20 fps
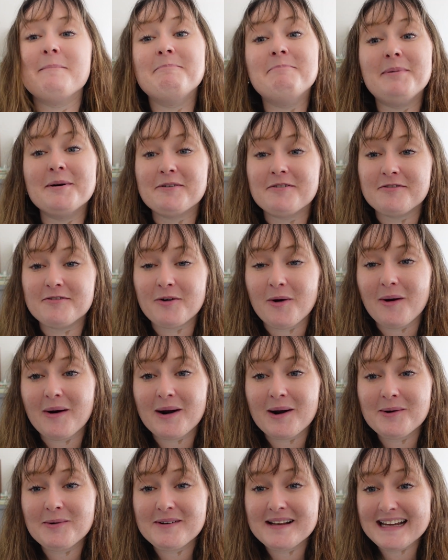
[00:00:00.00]

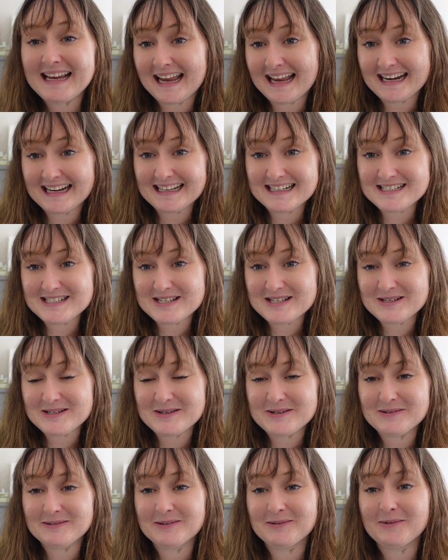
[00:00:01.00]
Before we get
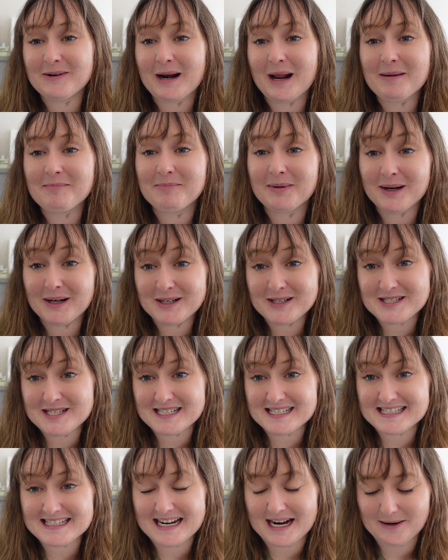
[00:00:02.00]
into what I
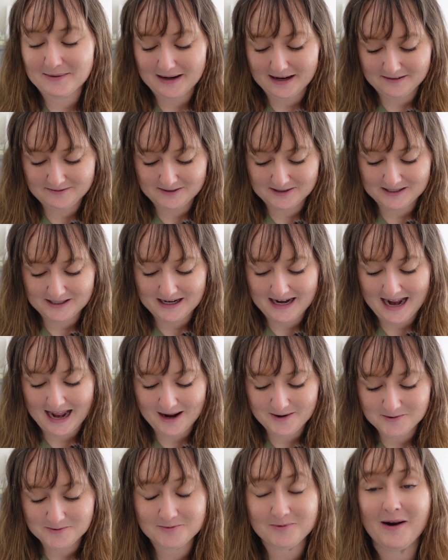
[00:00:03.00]
purchased, however,
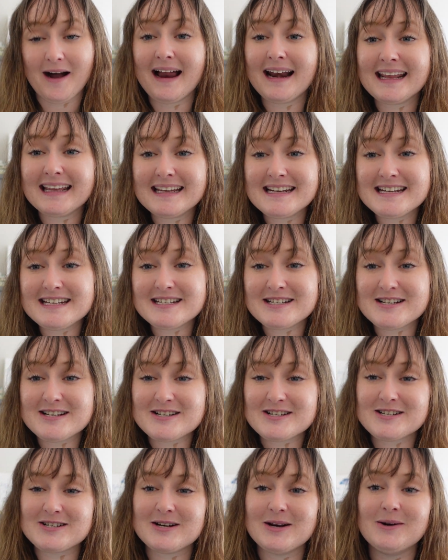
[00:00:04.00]
I wanted to
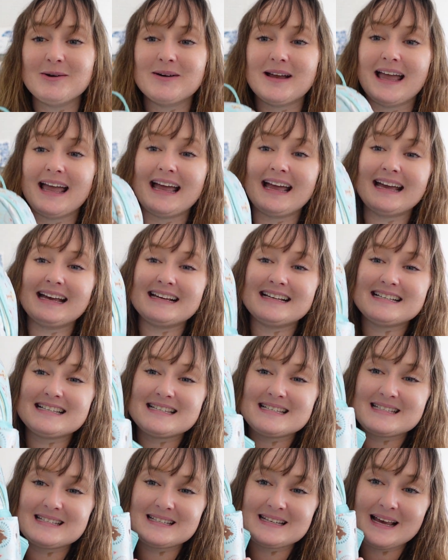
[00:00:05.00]

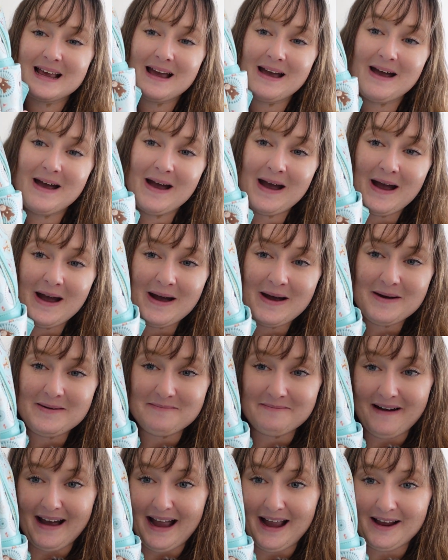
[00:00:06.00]
showcase
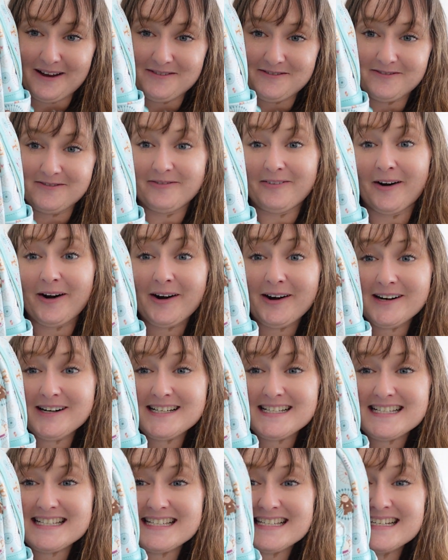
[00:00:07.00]
my
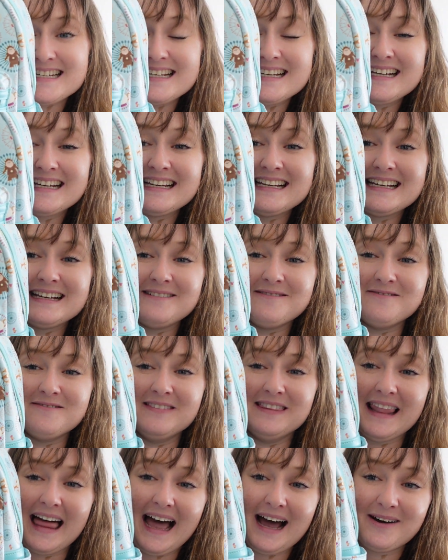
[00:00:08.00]
first
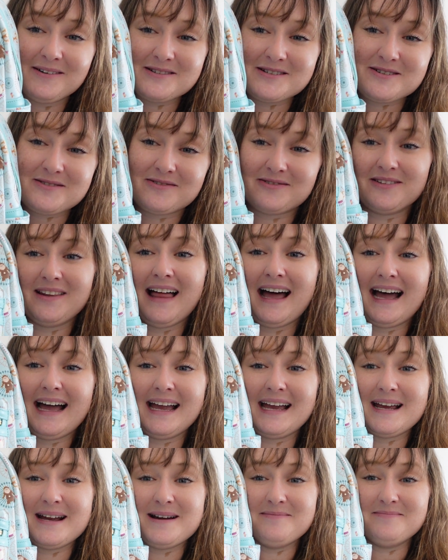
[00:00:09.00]

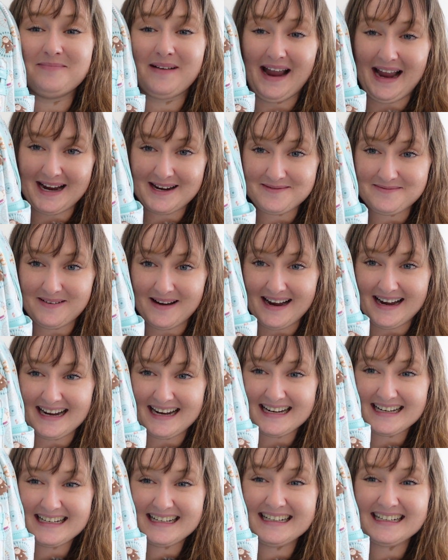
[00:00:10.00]
Loungefly
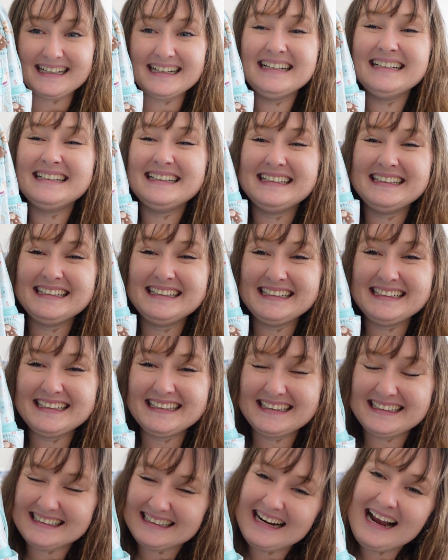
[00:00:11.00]
backpack.
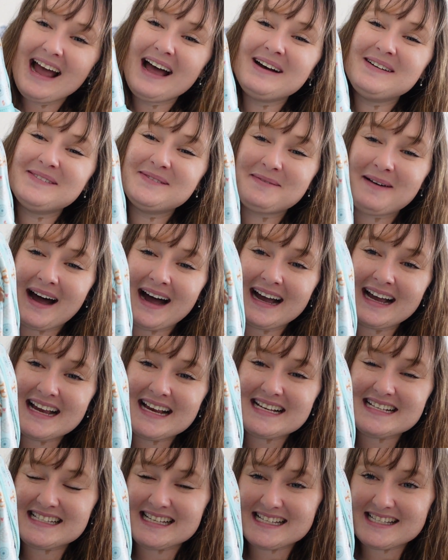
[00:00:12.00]

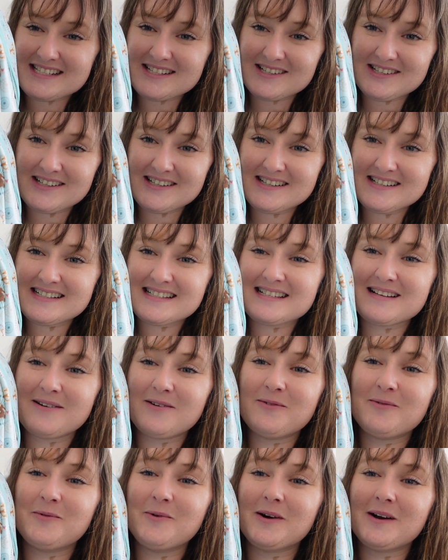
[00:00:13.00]
My sisters
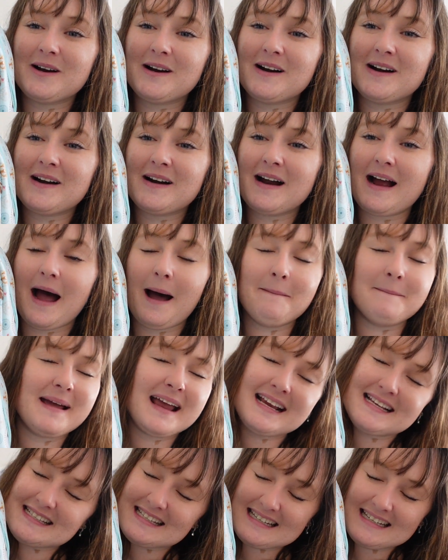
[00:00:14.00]
were
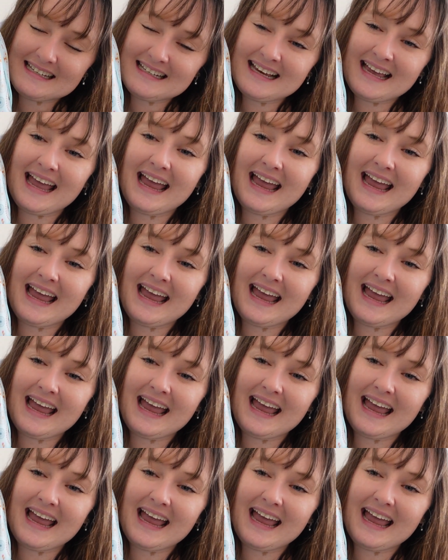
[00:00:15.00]
amazing